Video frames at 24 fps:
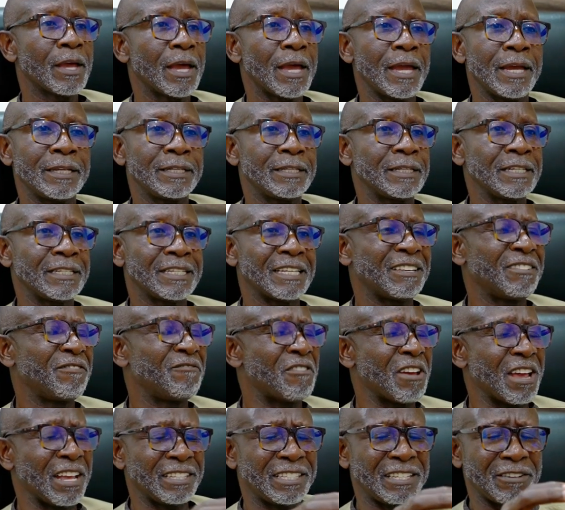it's a
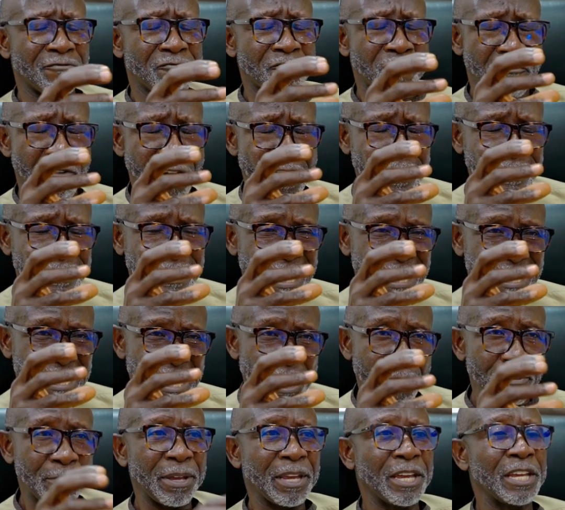very
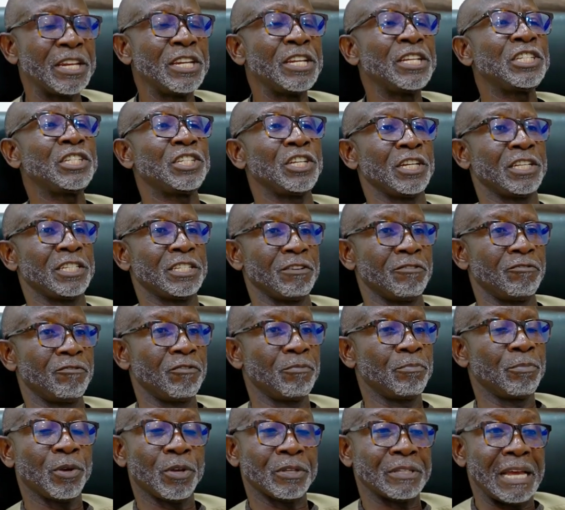dynamic initiative.
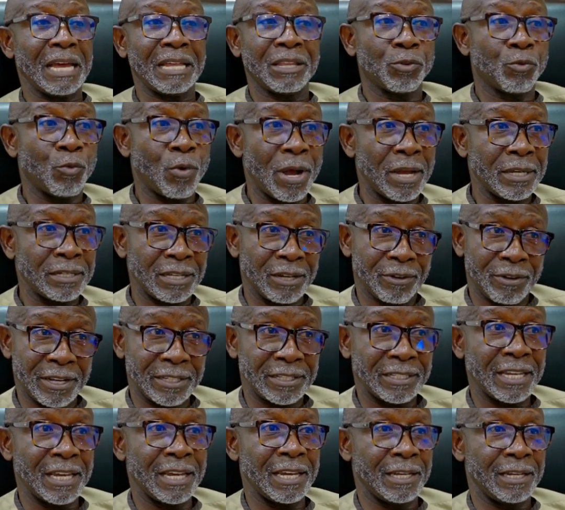Because otherwise, like I'm
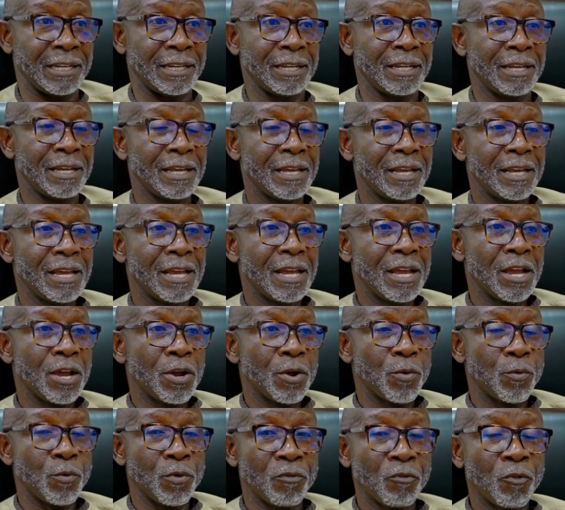saying,
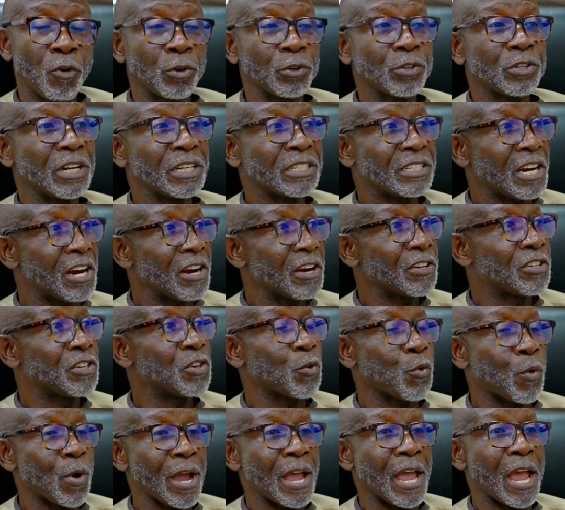we're going to the territory
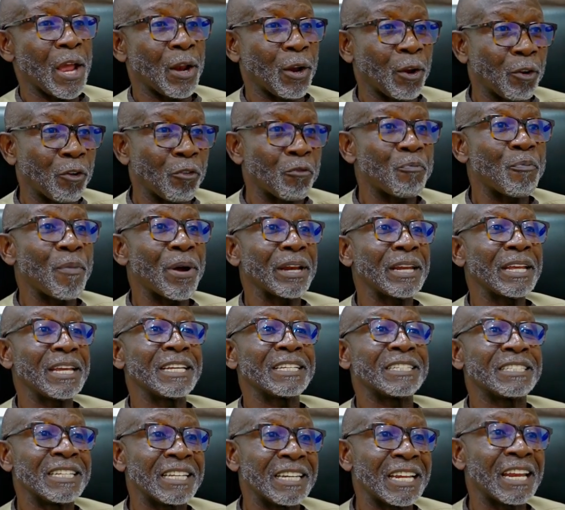where a lot of money
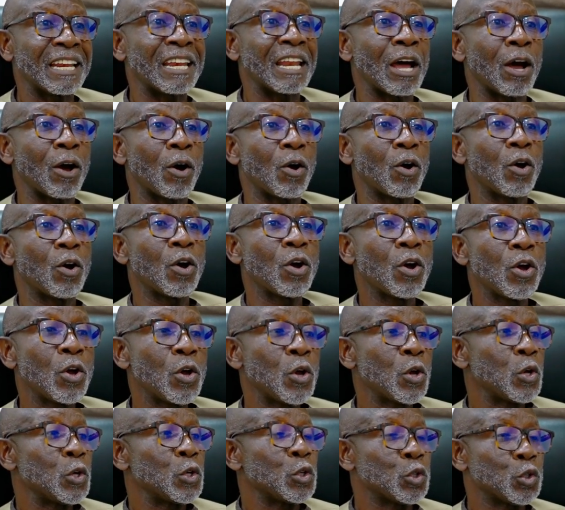is needed now.
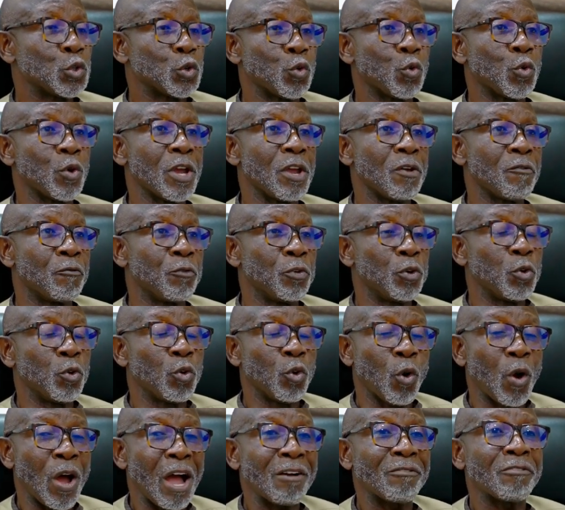So if we do
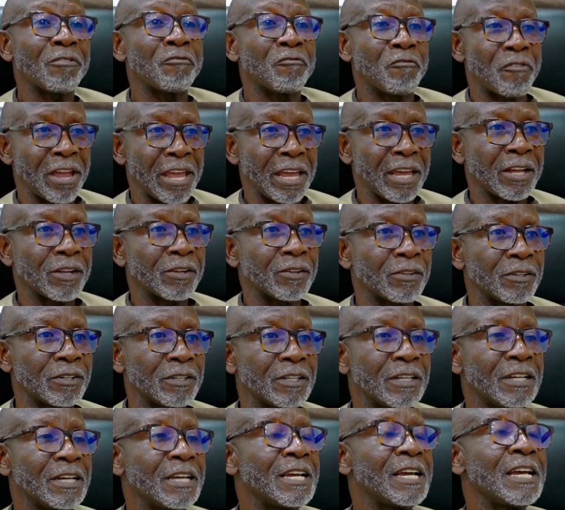not have a vehicle
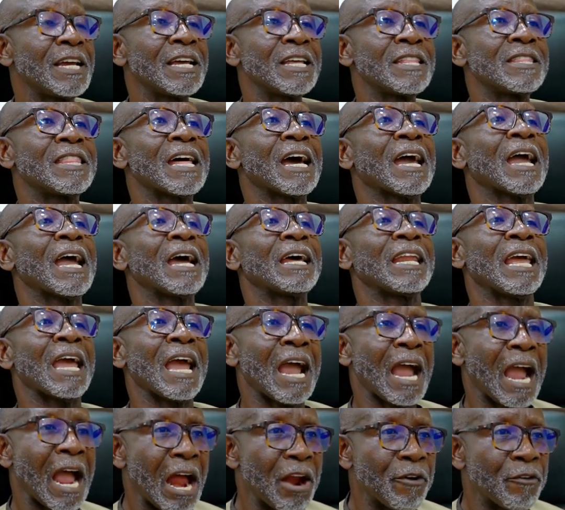that can
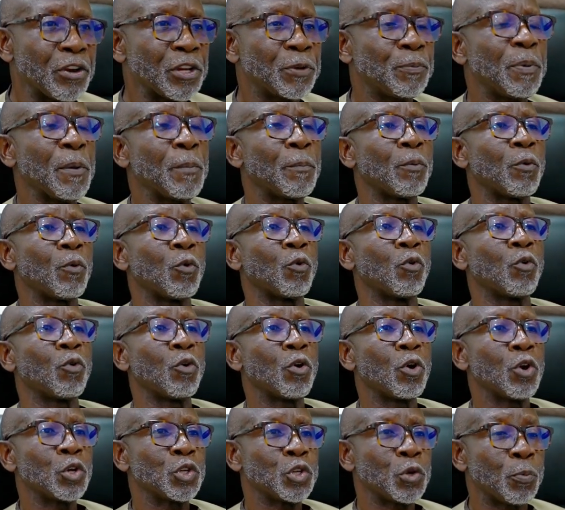encourage people
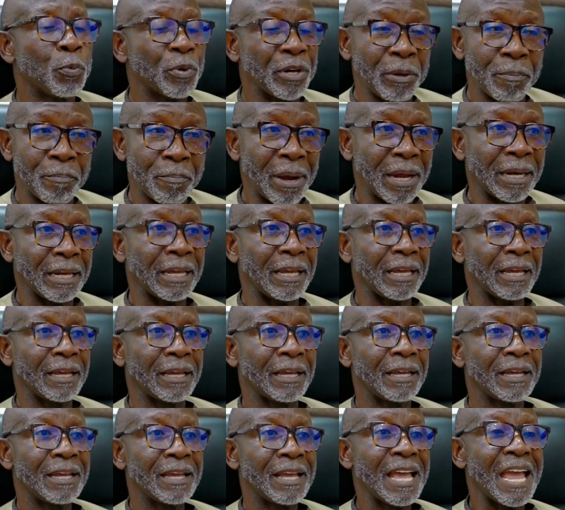to put in money
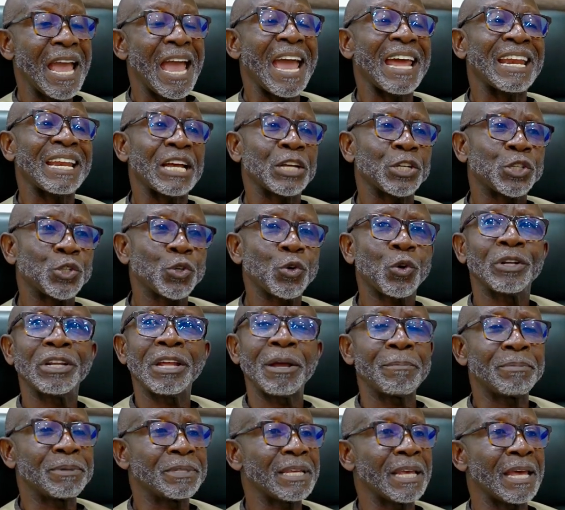and assure
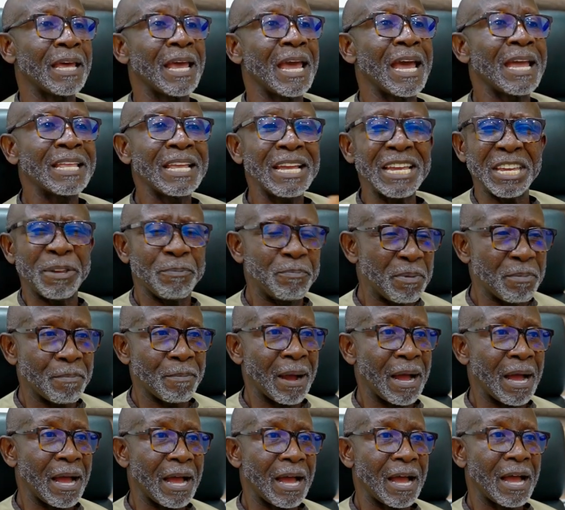them, say, enye
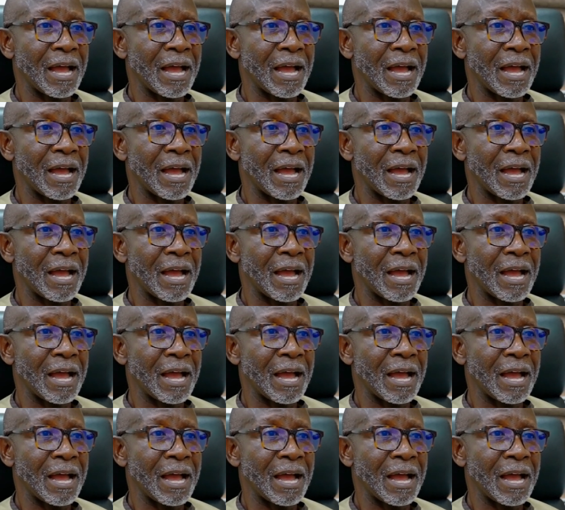yibima,